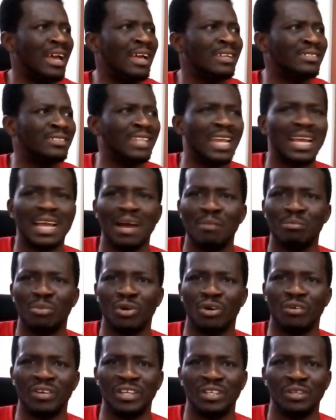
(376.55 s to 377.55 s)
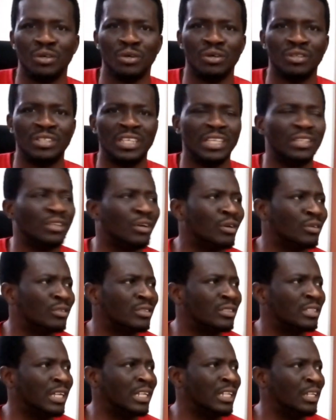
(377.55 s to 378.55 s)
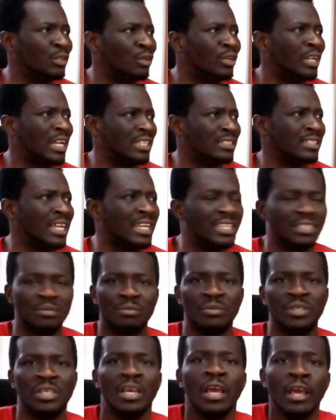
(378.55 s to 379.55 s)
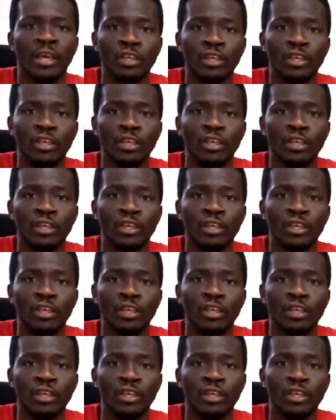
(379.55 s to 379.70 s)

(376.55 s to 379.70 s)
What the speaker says: it's like I'm boring, or they're not understanding me.